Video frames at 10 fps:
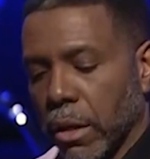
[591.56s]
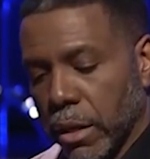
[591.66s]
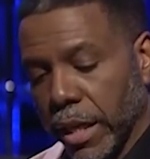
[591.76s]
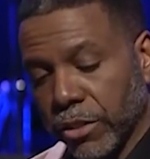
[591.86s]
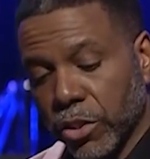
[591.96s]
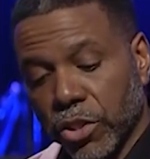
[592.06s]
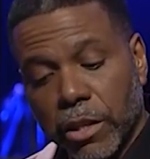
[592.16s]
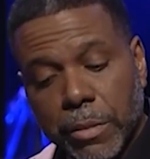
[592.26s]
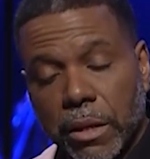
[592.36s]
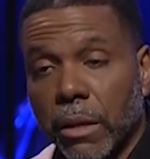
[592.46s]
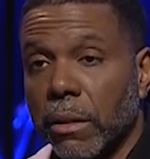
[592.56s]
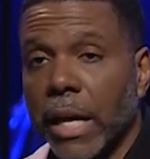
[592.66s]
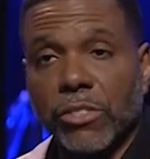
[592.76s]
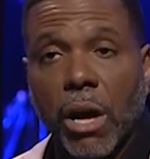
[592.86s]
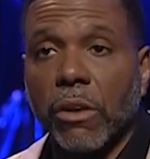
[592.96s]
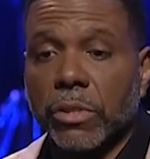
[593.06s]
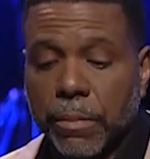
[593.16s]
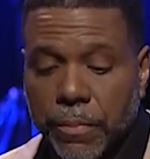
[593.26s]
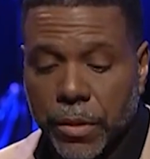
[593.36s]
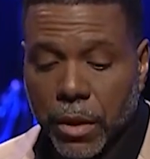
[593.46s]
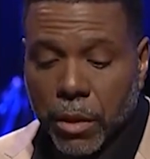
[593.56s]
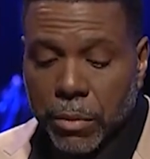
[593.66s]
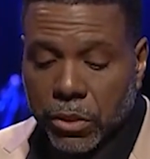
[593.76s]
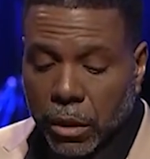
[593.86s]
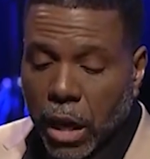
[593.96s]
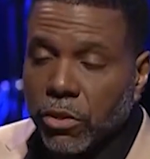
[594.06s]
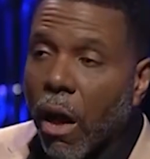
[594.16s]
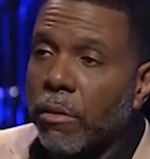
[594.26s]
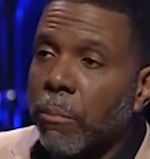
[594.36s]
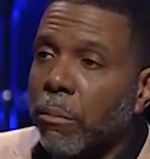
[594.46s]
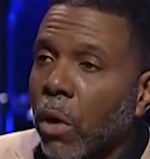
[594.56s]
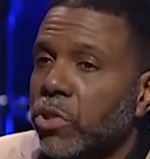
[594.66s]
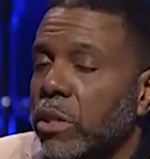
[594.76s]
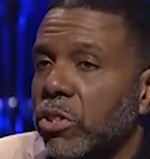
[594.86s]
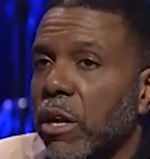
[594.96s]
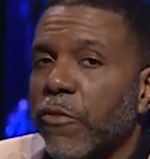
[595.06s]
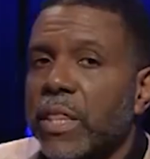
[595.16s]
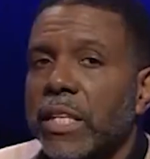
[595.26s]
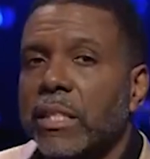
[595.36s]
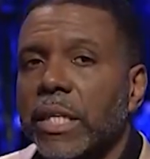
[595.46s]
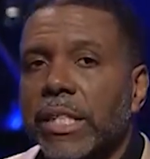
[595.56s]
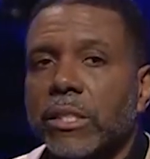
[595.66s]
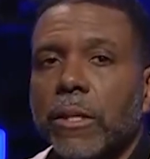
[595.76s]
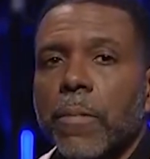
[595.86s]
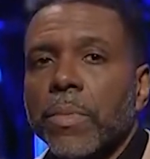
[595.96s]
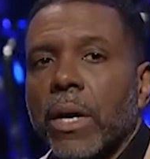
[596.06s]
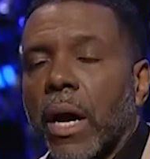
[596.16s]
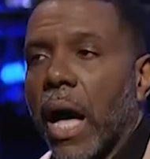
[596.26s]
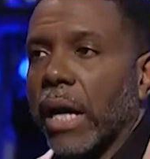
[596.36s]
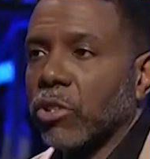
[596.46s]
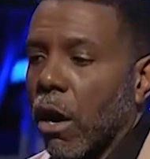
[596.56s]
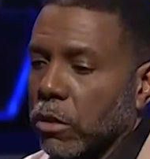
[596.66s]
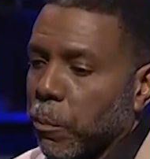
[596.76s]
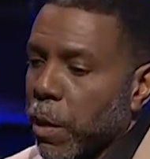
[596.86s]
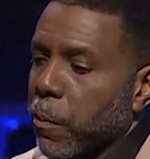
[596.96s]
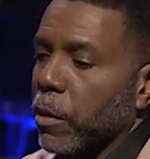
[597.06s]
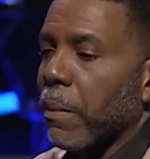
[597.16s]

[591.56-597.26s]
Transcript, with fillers: Ladies and gentlemen, that's awesome. Because uh, most of the stuff in this list I talk to people